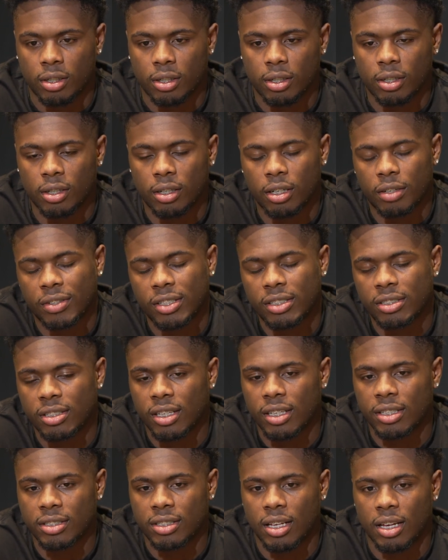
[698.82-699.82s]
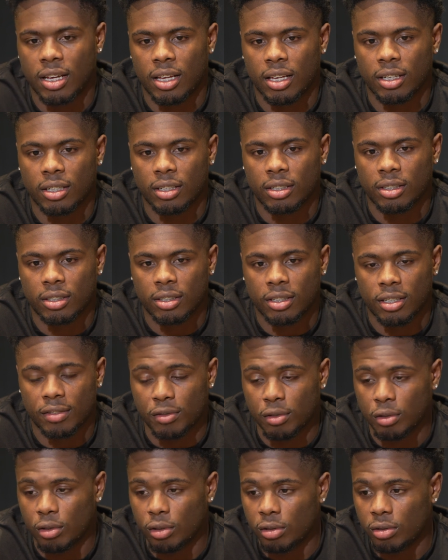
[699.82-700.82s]
If he says, like, if
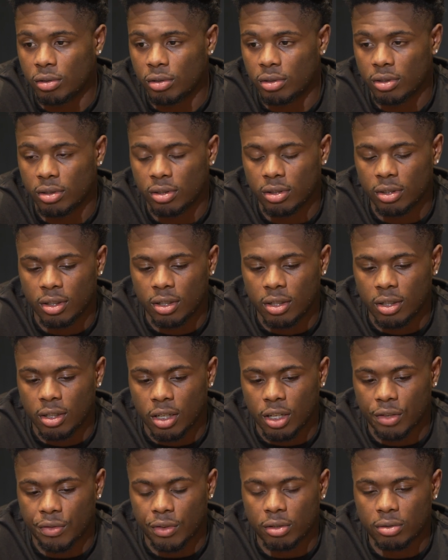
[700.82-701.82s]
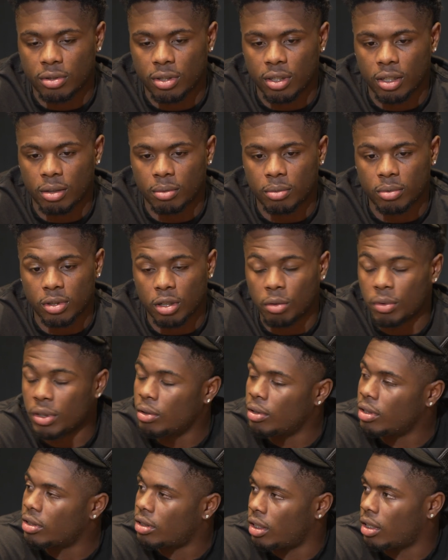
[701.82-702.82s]
your team, so we
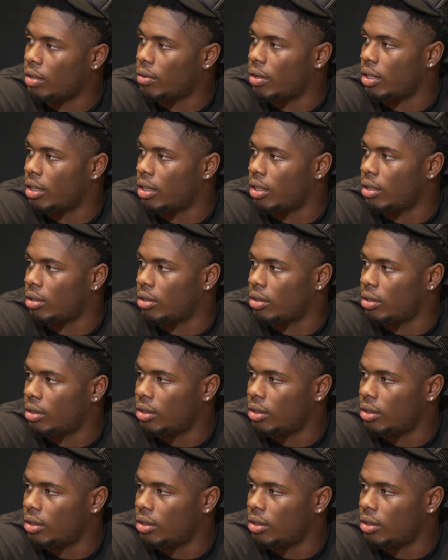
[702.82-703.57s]
doing this thing right now.